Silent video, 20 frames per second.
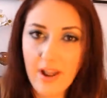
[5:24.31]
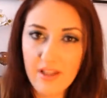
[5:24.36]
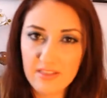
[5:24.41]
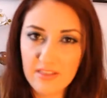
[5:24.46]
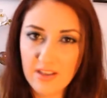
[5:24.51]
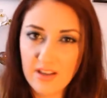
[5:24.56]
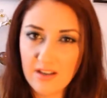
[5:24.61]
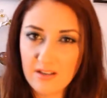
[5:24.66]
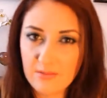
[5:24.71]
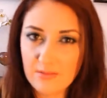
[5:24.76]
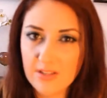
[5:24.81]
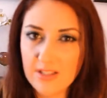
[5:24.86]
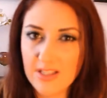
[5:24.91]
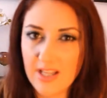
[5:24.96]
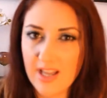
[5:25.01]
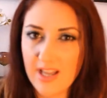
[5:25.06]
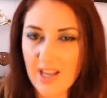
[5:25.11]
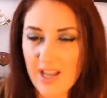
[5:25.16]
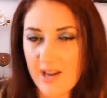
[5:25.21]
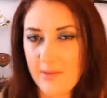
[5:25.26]
I think it was
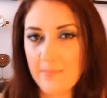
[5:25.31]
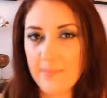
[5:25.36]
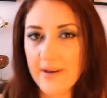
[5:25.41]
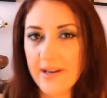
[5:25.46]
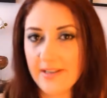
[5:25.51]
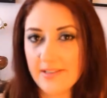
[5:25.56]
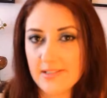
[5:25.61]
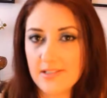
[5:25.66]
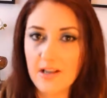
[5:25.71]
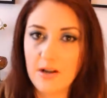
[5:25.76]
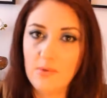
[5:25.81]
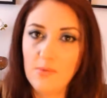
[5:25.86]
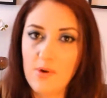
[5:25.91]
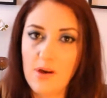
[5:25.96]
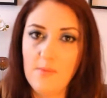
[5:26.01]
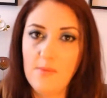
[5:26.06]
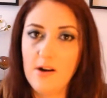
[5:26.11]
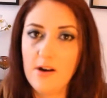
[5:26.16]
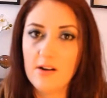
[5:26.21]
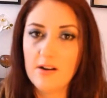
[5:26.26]
like $8 at
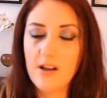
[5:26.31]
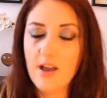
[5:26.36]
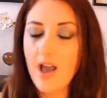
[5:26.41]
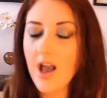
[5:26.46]
Walmart.